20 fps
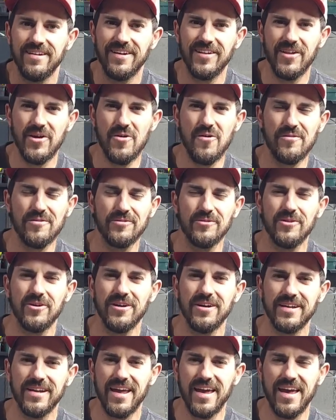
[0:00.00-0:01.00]
Hello
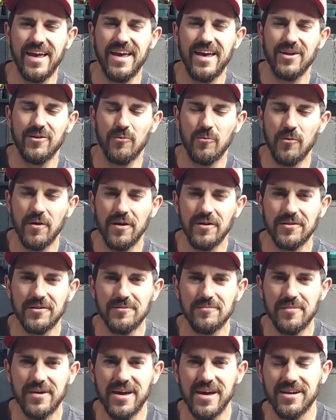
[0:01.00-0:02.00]
everyone and
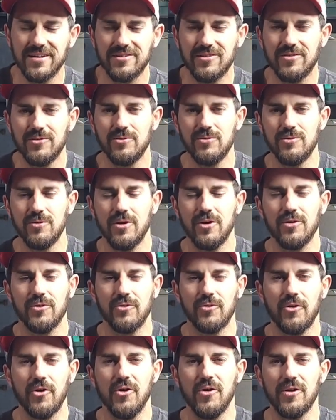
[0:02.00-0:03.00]
welcome back to
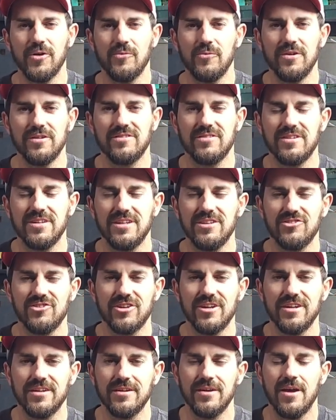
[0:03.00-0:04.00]
Growing with
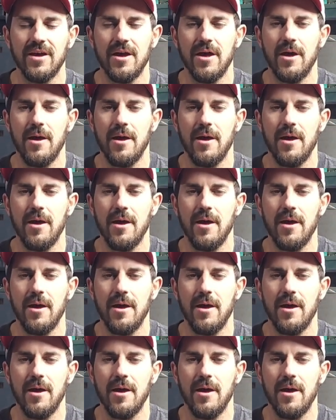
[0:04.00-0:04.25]
TJ.